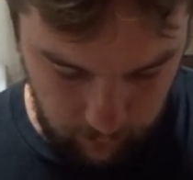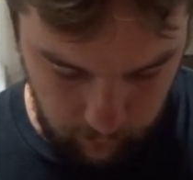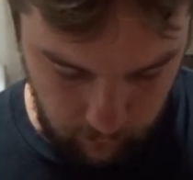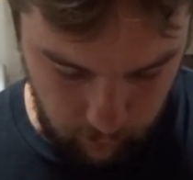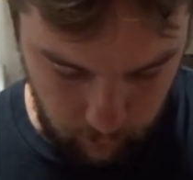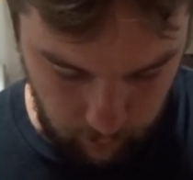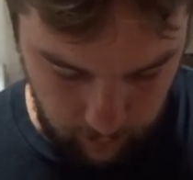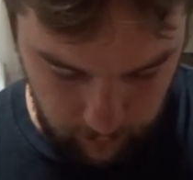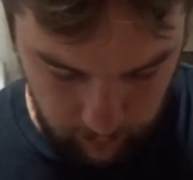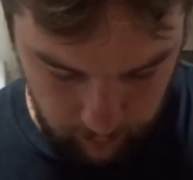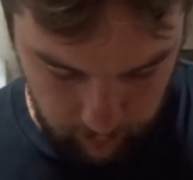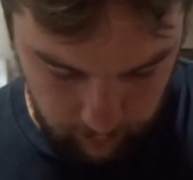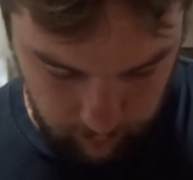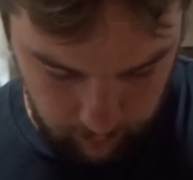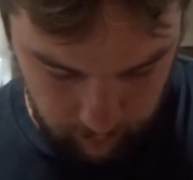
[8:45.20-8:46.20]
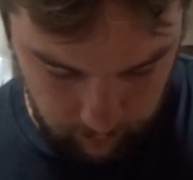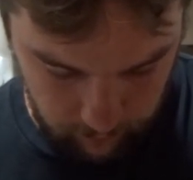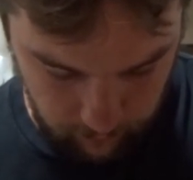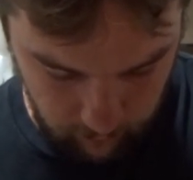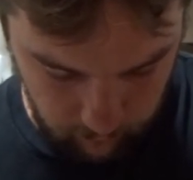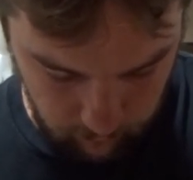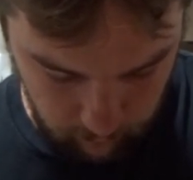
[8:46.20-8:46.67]
to where
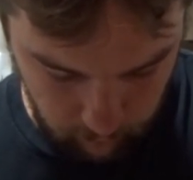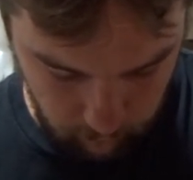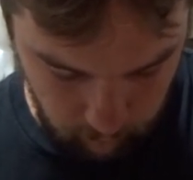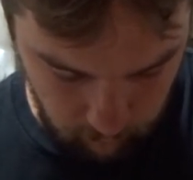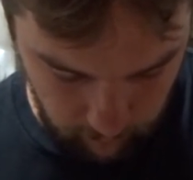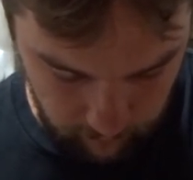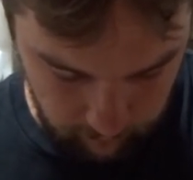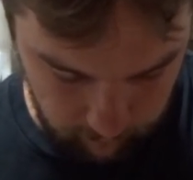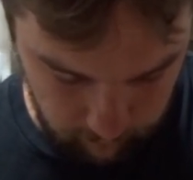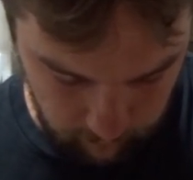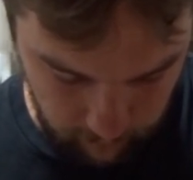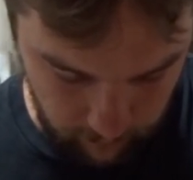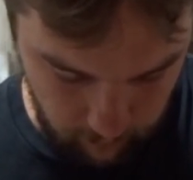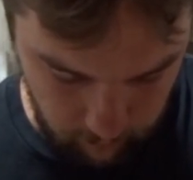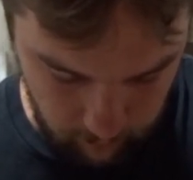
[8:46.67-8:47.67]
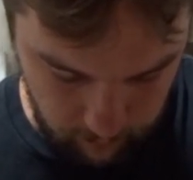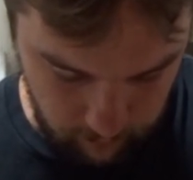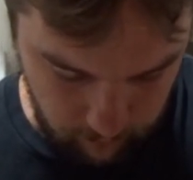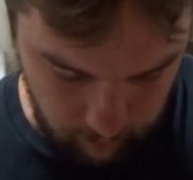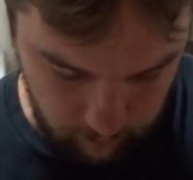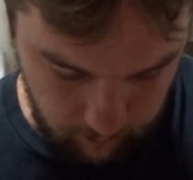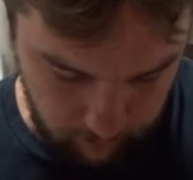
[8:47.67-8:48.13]
there's no dry flour
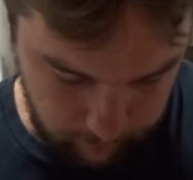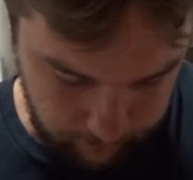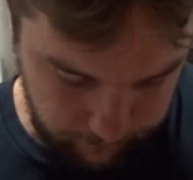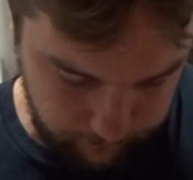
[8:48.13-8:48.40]
at all.